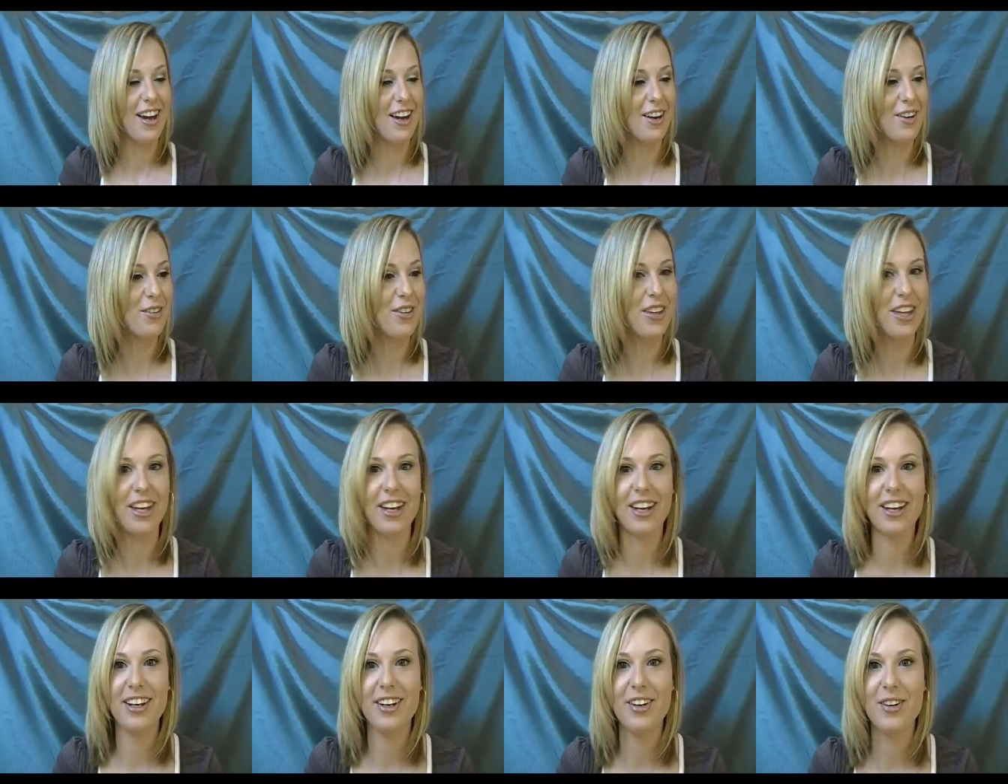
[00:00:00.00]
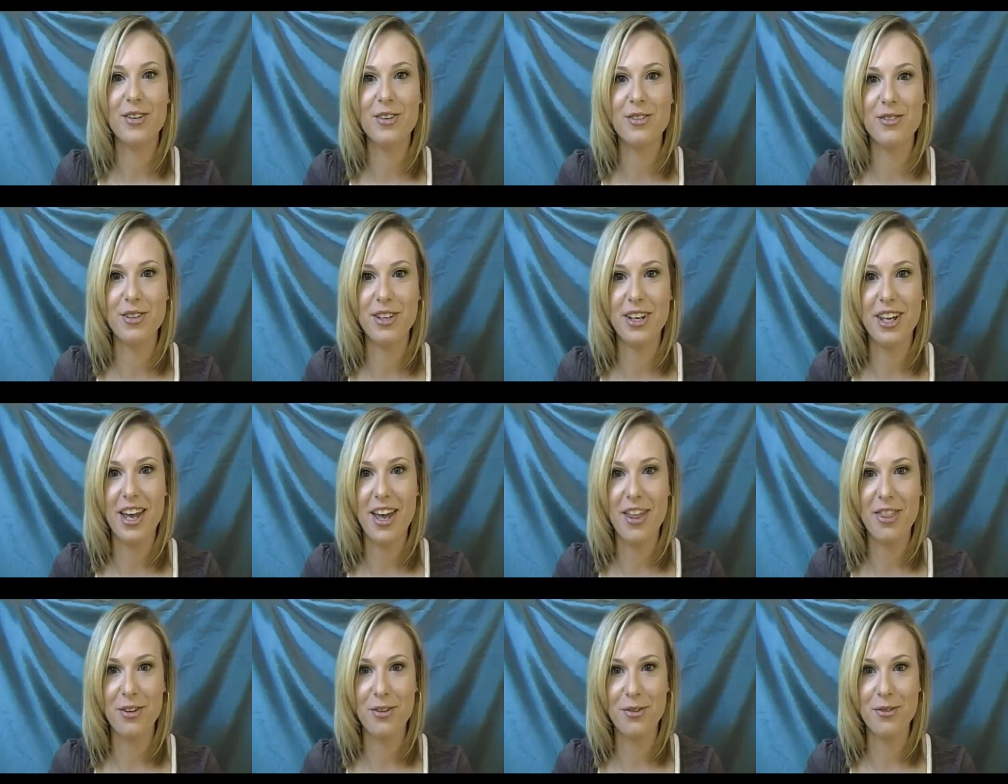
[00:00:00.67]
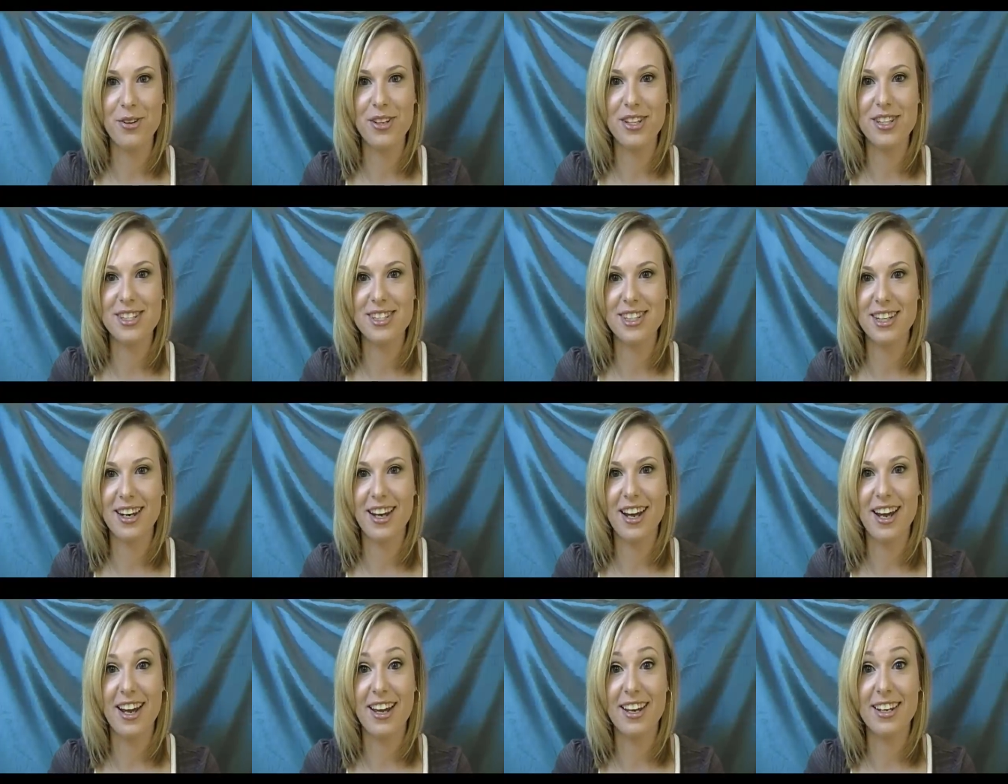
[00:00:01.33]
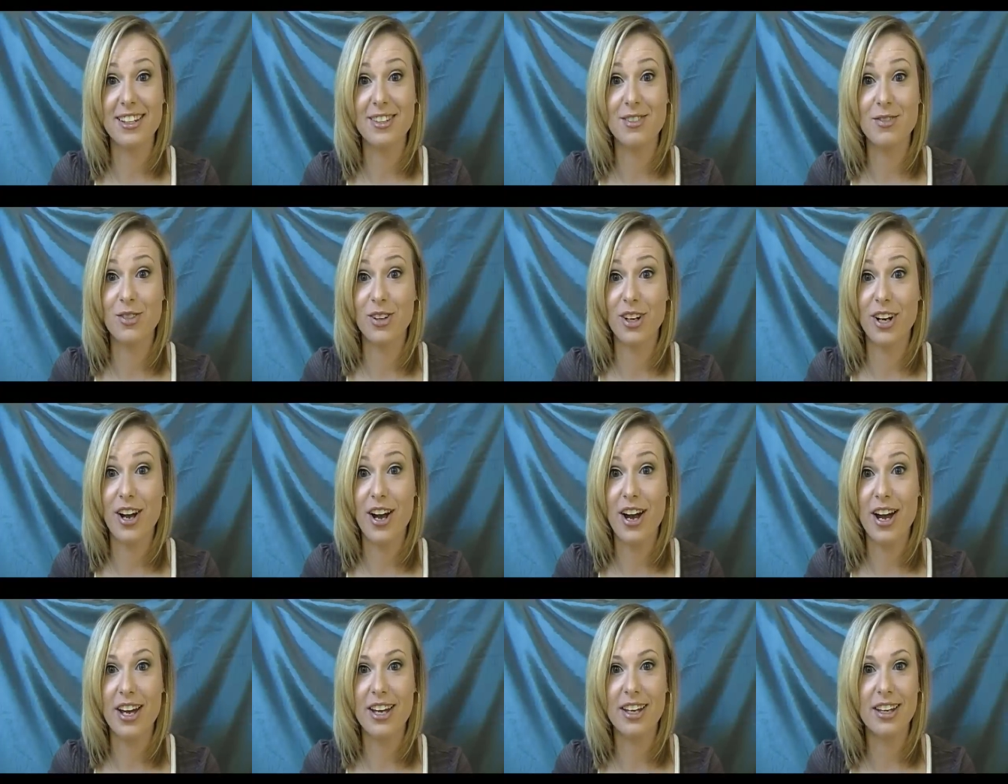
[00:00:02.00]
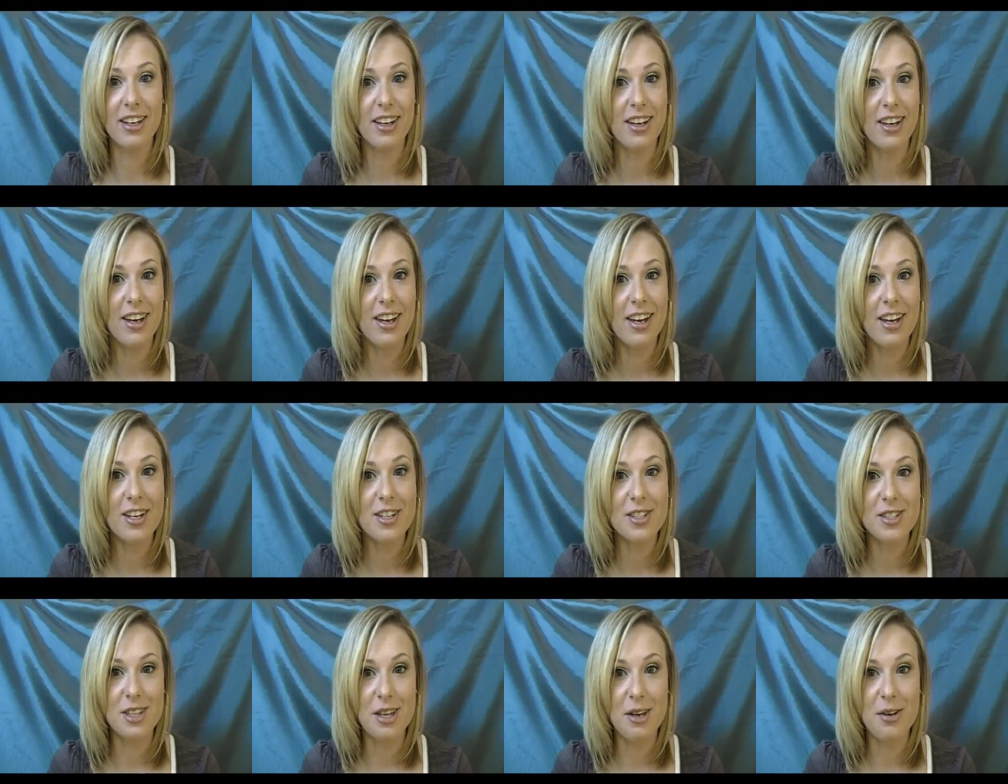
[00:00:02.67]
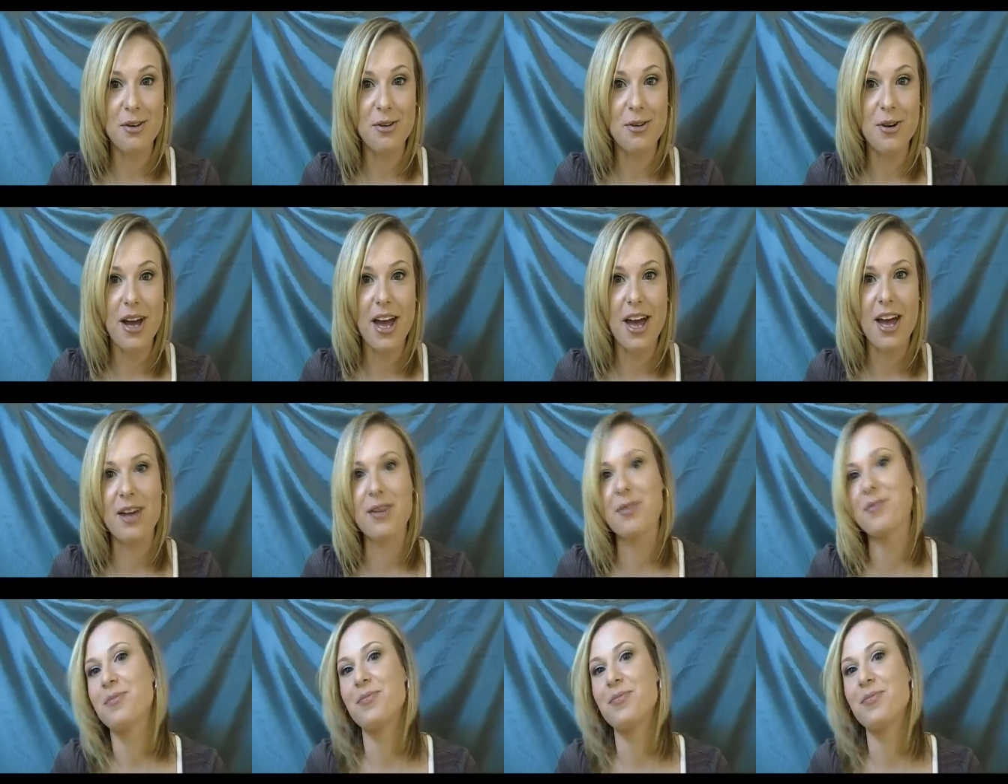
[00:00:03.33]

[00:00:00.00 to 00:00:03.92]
I don't think I know of any other ones that I forgot. So